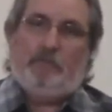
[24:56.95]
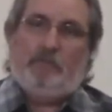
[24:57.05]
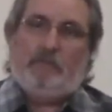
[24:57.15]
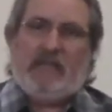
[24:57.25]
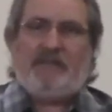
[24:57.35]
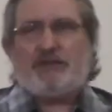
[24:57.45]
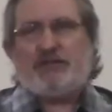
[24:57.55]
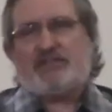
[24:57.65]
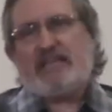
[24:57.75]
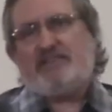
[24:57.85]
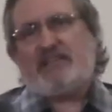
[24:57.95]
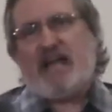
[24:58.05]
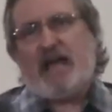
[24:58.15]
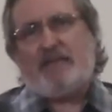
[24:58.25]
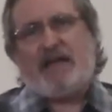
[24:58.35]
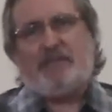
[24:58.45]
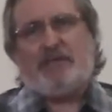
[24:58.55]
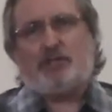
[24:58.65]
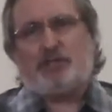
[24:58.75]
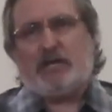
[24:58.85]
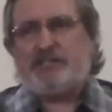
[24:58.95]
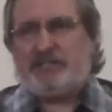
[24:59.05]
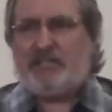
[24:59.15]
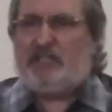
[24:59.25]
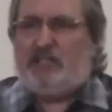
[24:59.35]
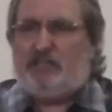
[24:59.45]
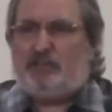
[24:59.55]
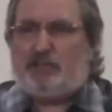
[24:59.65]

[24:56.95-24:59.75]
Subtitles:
If you say, "Si, maybe you're stretching it a little too